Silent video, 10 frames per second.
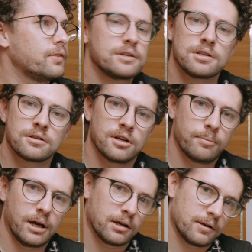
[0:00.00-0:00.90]
That's just going to
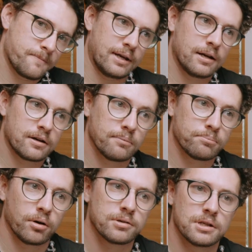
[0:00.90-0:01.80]
make the editing
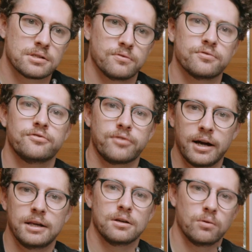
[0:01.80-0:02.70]
process of
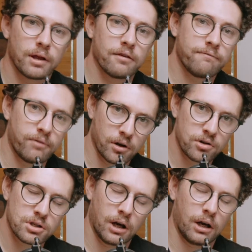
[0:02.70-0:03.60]
finding all that
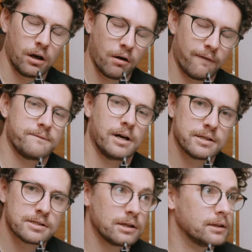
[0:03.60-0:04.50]
footage a lot
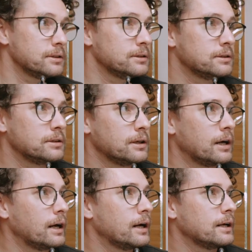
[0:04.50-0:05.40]
faster.
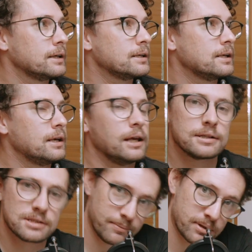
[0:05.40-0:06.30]

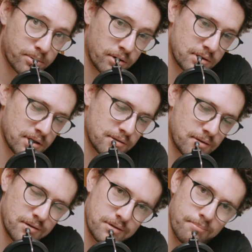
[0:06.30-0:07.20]
Next step of the process
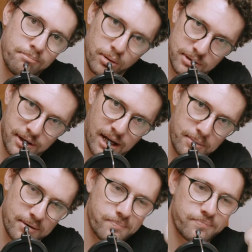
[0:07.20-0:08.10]
is
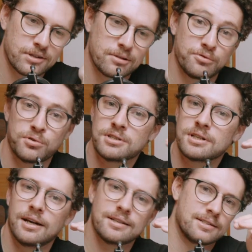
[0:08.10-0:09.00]
multicamming. So before you
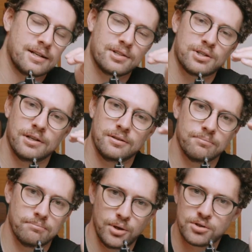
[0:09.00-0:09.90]
start touching
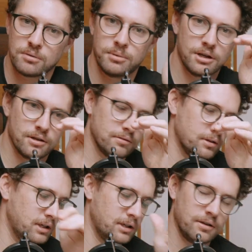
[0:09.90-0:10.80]
music bed
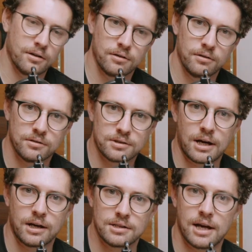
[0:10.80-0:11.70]
and
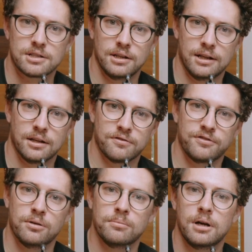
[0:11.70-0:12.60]
starting to actually edit the
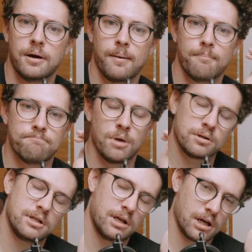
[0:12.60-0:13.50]
film,
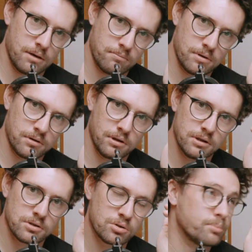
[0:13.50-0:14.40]
multicam
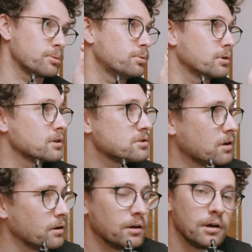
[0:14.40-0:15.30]
is super important. So